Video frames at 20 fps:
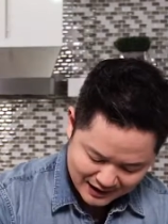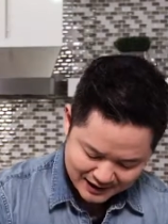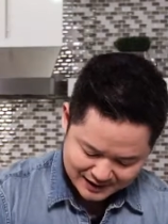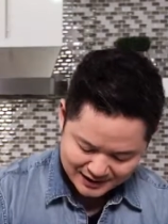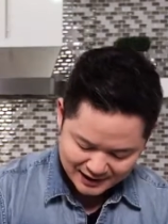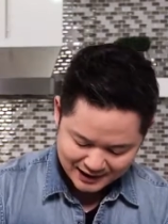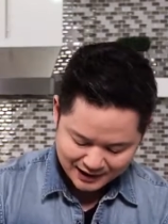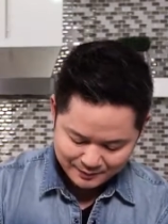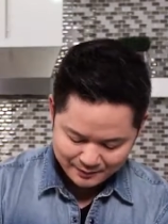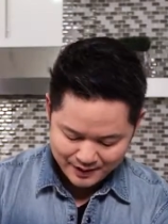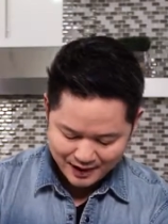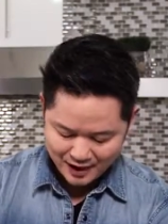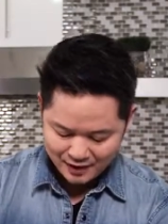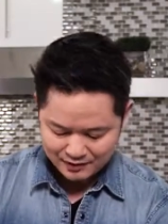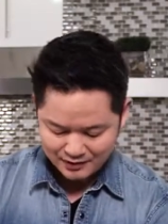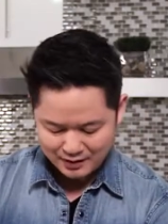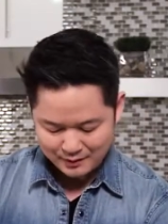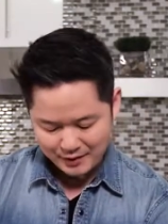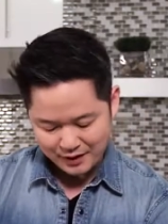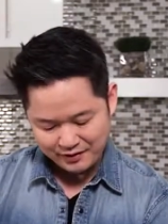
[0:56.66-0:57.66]
is take a
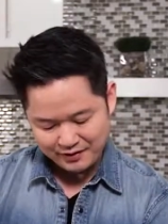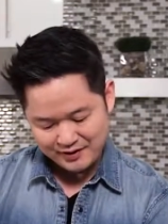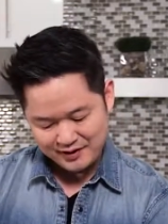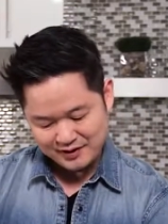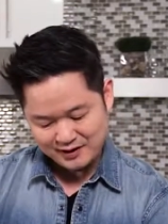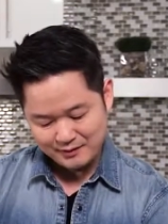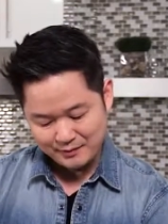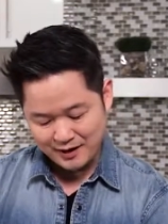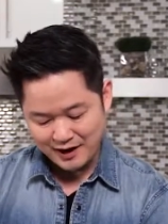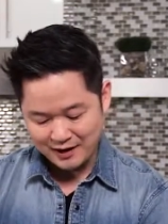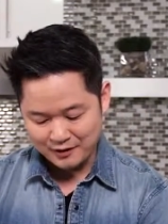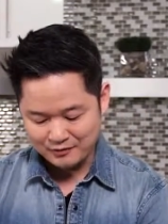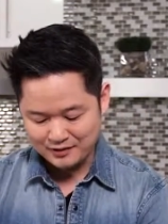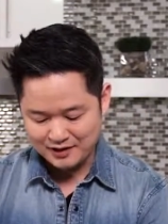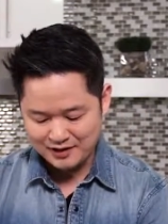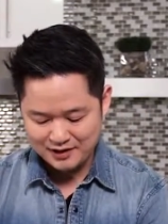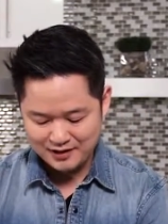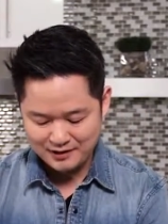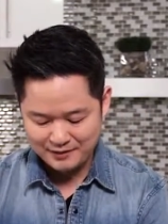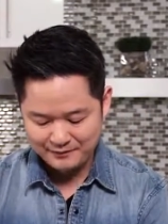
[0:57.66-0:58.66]
amount, about this
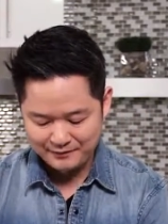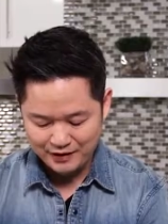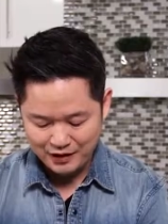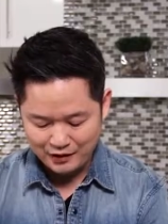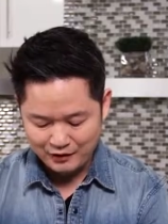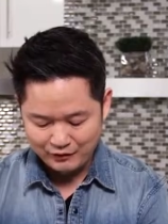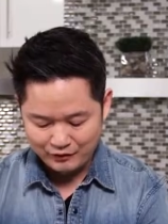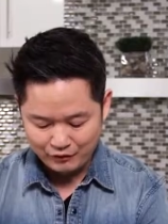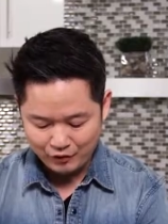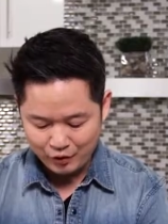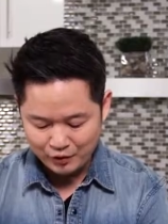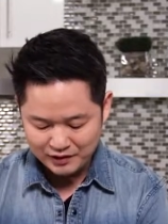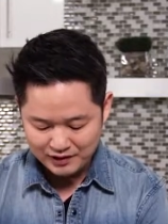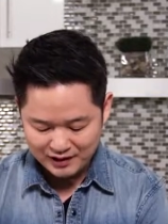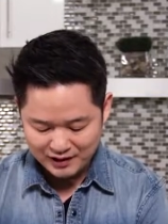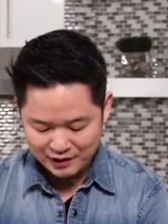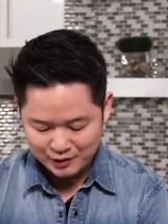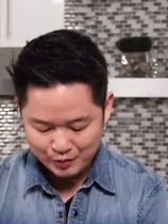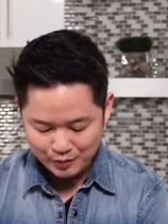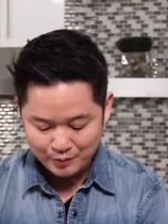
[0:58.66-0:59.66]
amount, roll
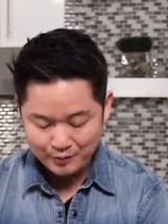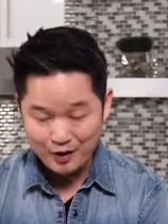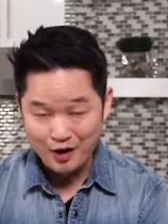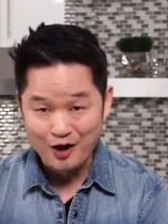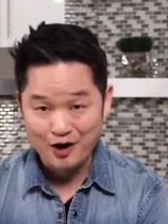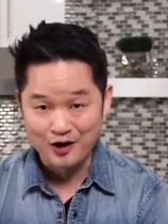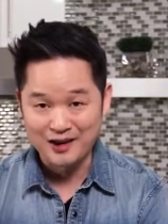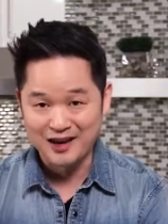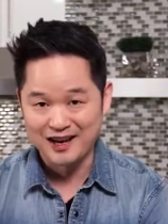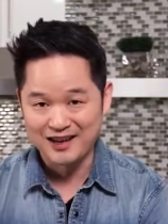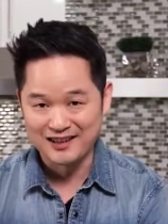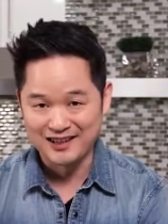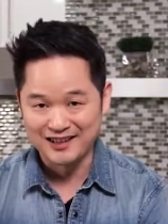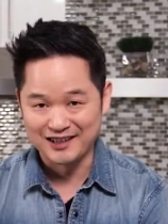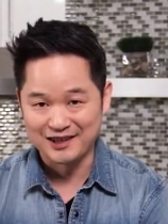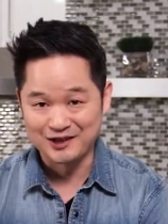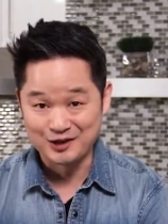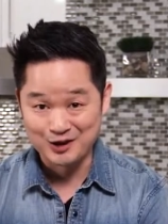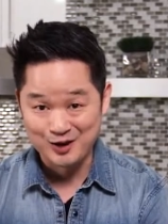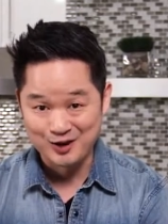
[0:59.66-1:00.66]
it into a ball, kind of
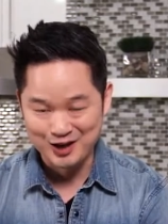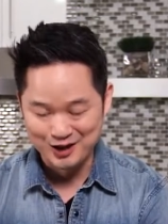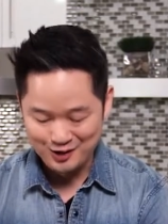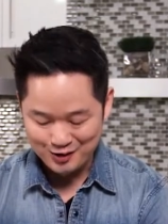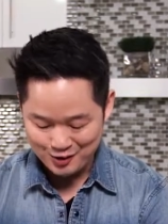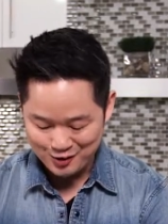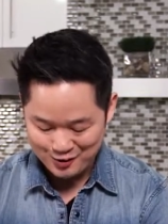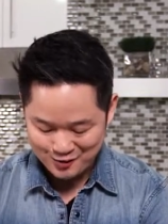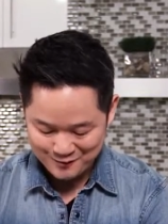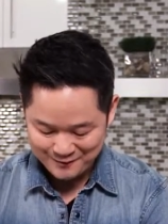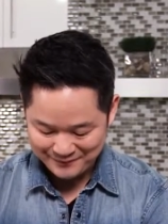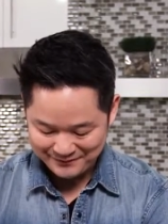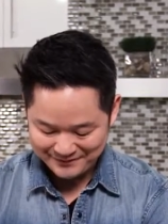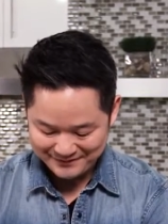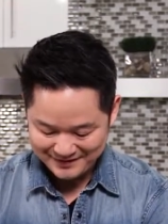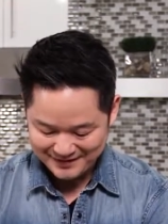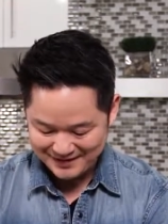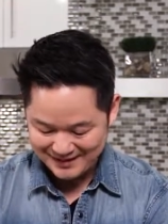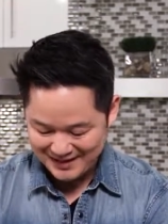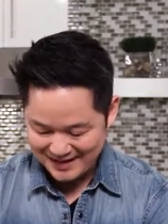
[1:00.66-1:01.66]
like a donut hole.
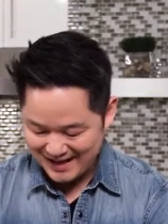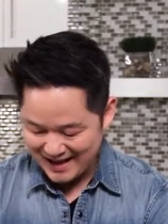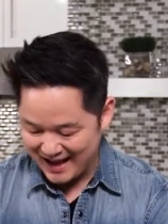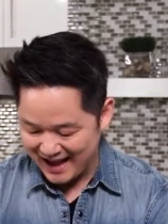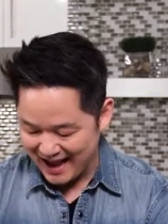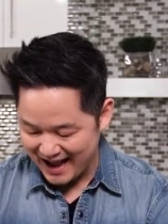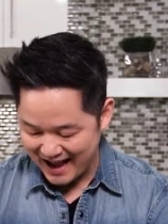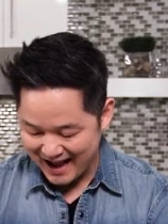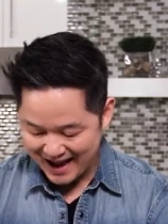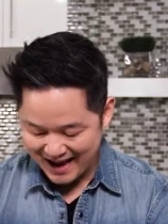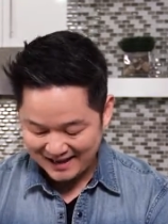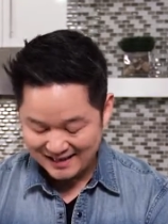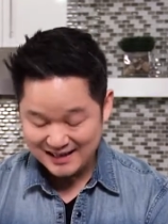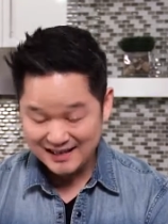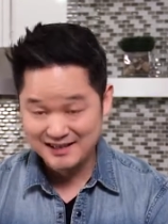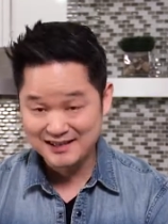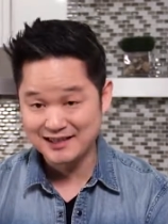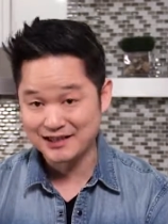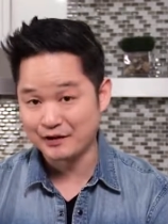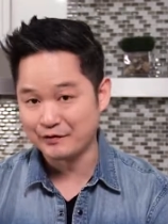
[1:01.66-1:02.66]
And
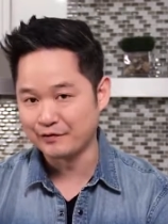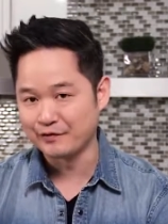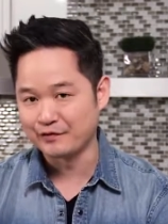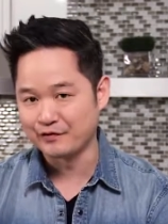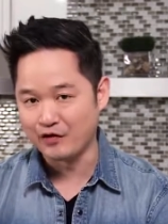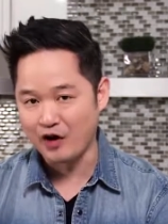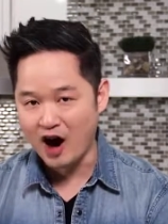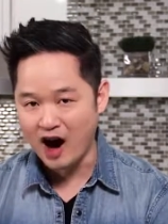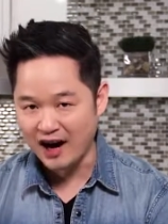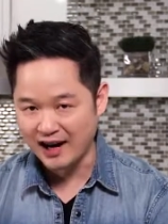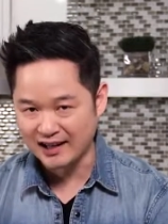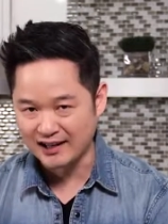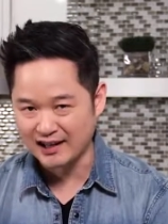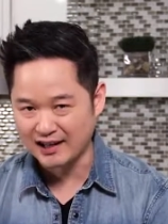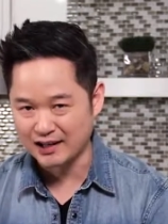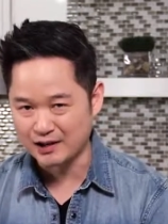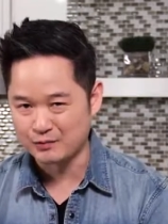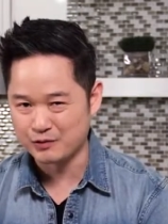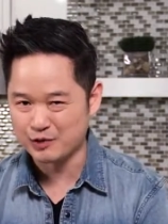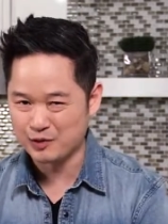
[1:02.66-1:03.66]
instead of frying
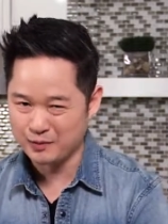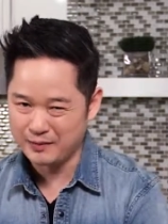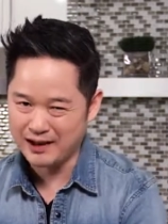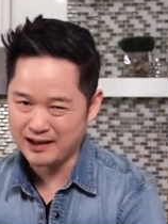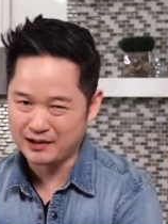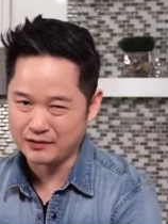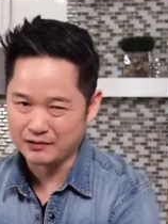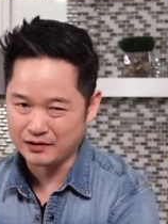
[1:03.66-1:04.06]
it, which would make